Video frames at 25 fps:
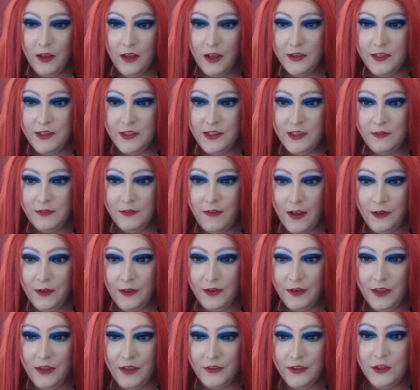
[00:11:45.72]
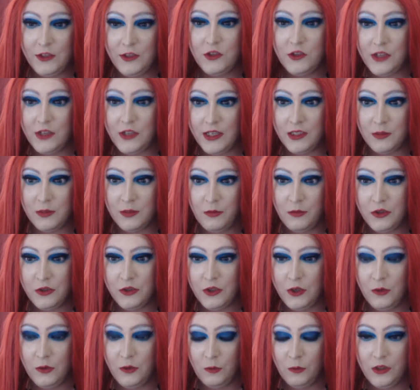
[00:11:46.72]
she's found out that Jinx
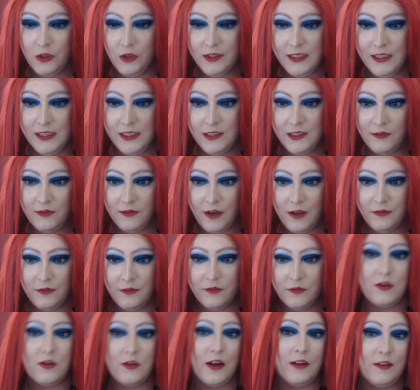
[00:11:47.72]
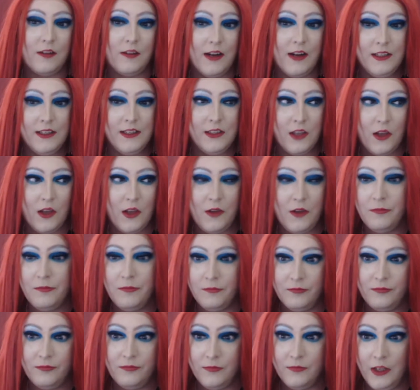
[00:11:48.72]
Monsoon won season 5 of Drag Race, so,
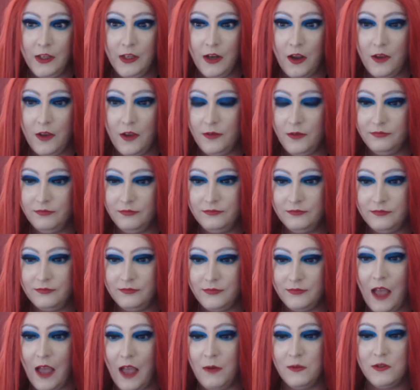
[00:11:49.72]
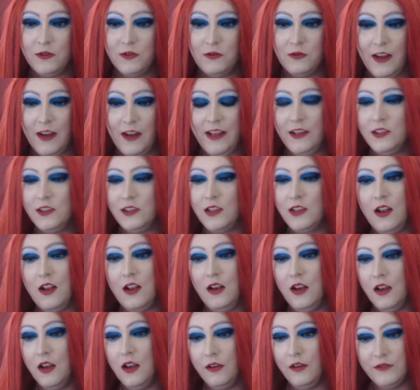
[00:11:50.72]
you know, that was great, because I
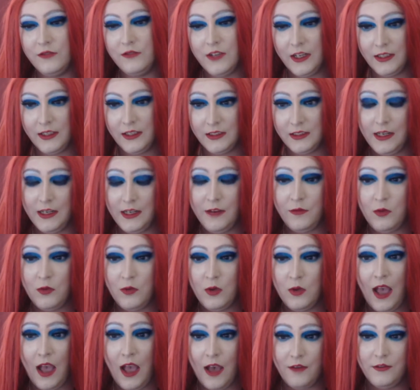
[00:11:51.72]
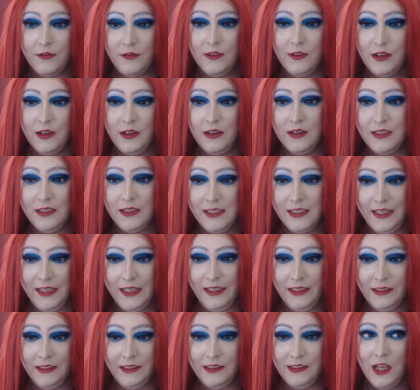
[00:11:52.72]
love Jinx, and if you haven't
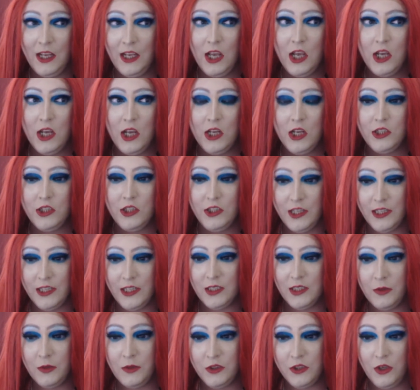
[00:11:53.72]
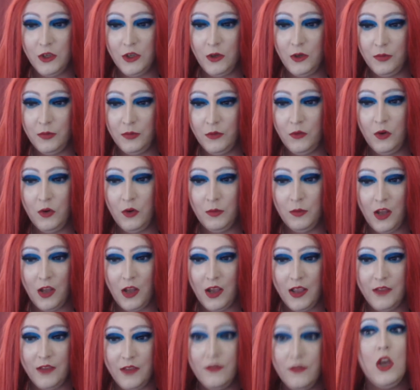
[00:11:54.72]
seen Jinx Monsoon perform
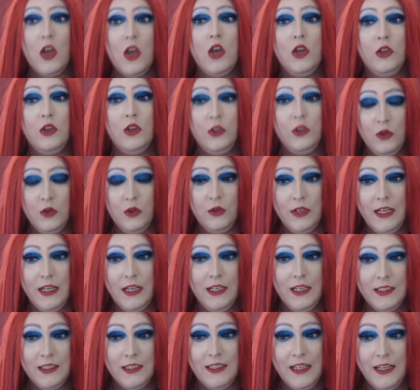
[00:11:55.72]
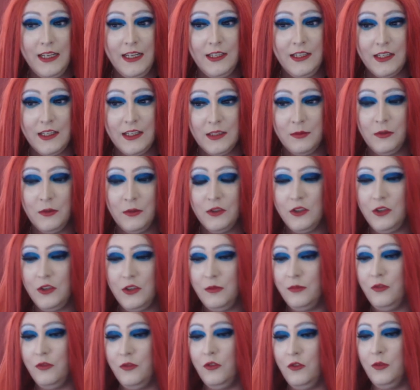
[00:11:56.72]
live, you need to see Jinx
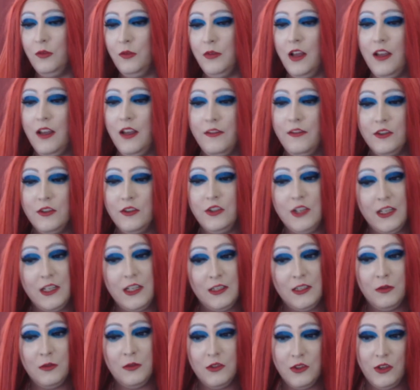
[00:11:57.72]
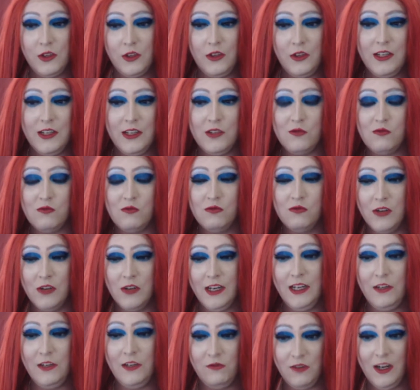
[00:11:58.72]
Monsoon perform live, because Jinx Monsoon is
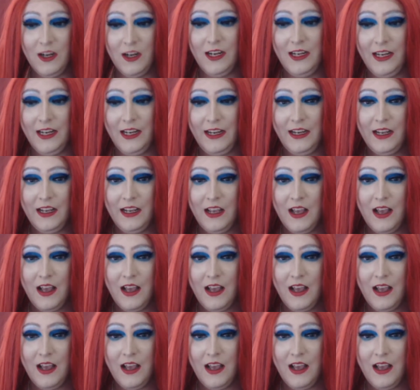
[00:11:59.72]
really, really